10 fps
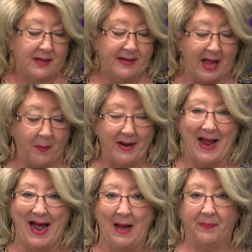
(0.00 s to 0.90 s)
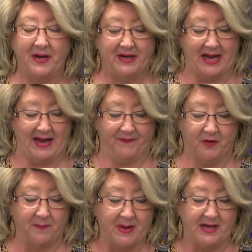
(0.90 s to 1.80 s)
Now it happened
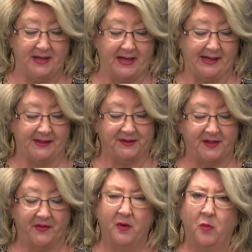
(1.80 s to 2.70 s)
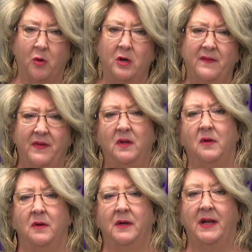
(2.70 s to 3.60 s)
after many days that the word of the
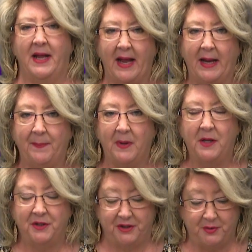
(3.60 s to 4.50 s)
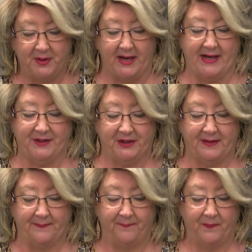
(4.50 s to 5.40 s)
Lord came to
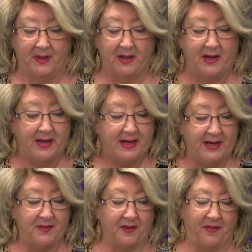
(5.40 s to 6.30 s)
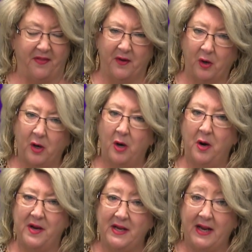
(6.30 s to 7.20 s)
Elijah in the
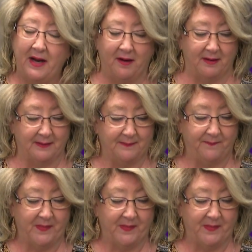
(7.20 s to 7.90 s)
third year,